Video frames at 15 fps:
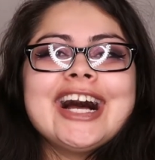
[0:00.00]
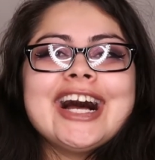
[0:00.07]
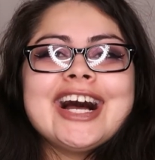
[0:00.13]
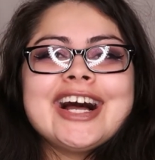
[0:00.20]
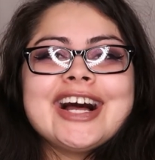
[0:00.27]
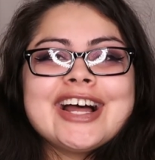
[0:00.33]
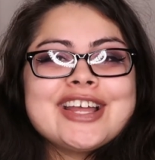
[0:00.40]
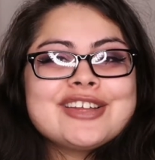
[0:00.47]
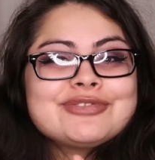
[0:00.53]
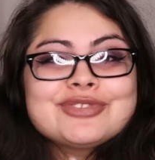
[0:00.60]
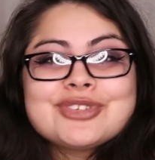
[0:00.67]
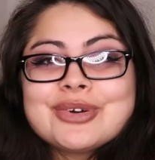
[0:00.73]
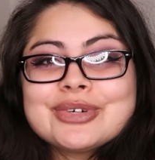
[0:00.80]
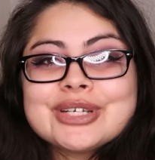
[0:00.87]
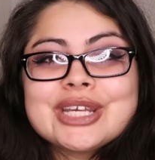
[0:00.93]
Uh, if
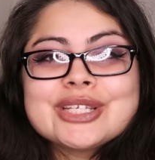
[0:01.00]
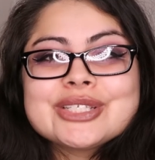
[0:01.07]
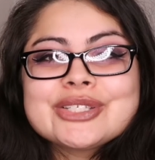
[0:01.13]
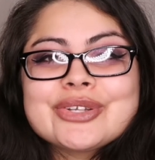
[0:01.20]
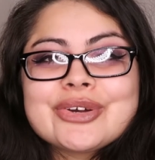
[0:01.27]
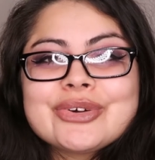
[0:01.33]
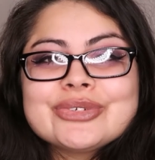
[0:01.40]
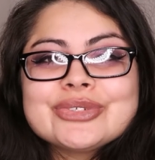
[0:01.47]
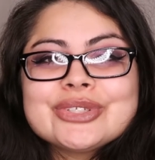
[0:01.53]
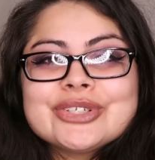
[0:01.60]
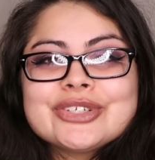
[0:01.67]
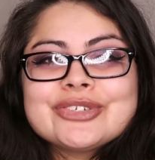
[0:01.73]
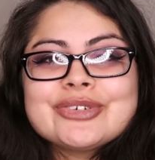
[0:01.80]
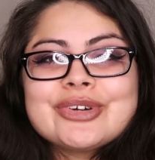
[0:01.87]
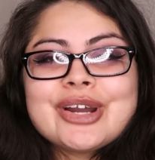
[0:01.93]
no one has told
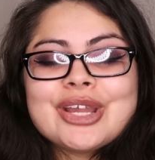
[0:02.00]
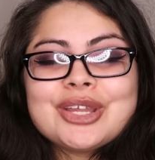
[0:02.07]
you,